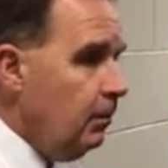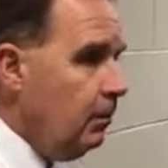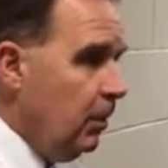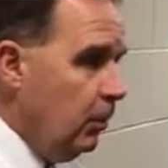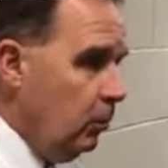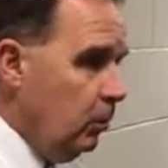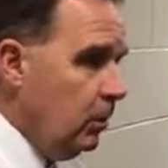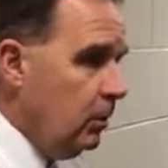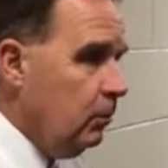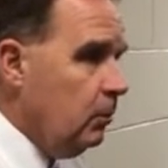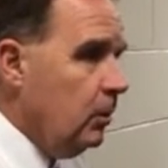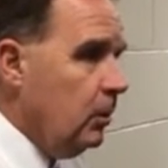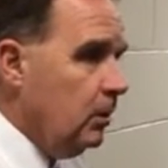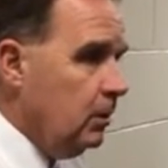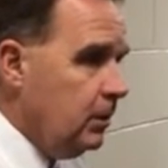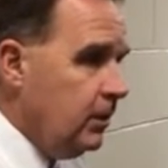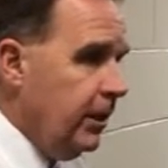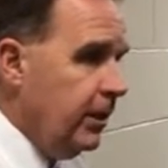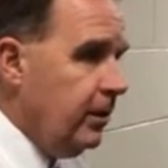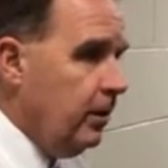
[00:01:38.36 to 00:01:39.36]
But we'll
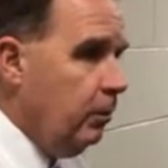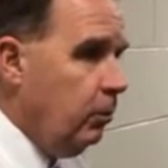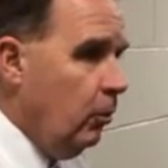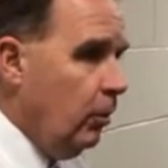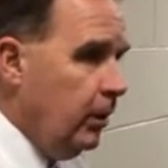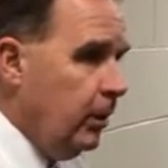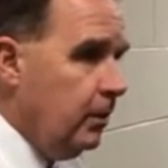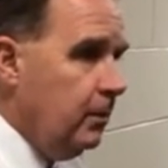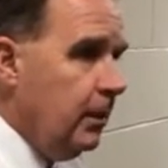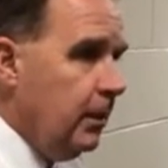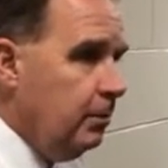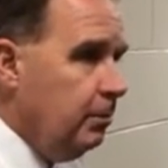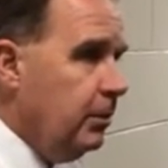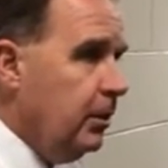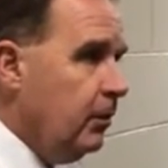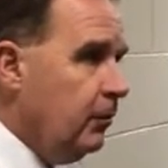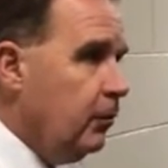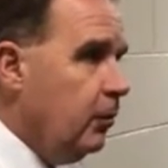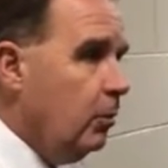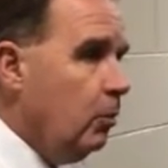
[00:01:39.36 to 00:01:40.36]
take the point and
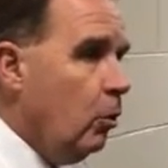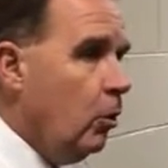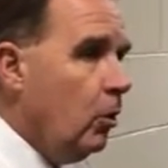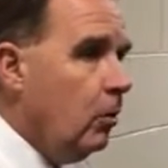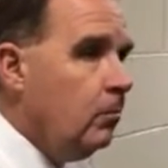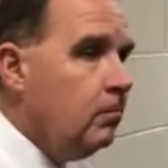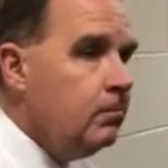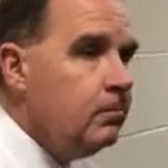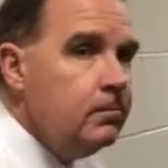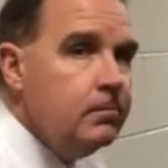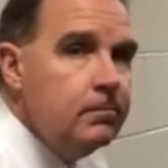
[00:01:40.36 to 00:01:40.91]
play for tomorrow.